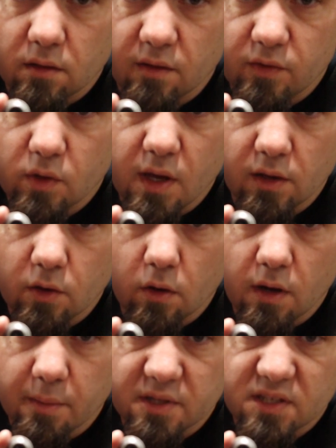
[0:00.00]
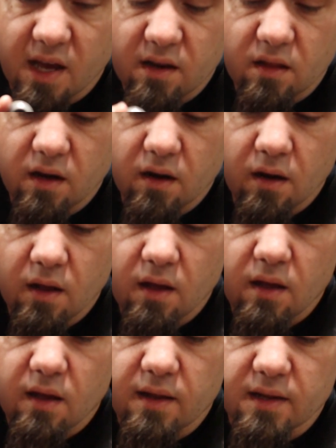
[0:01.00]
If you get dirt up inside of there,
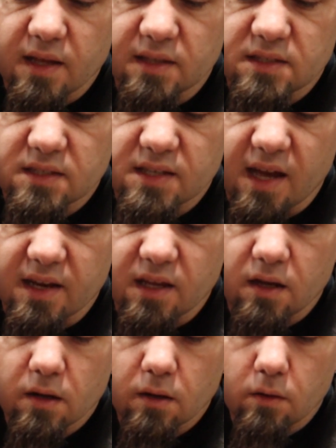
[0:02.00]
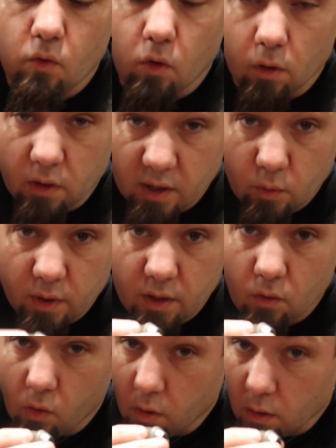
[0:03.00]
and it gets inside of here, or liquid,
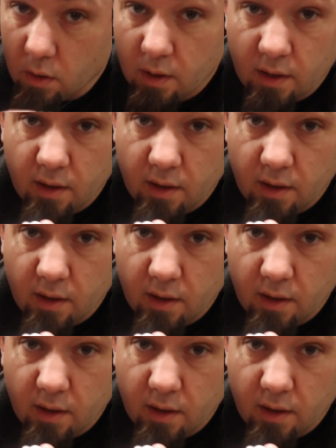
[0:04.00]
or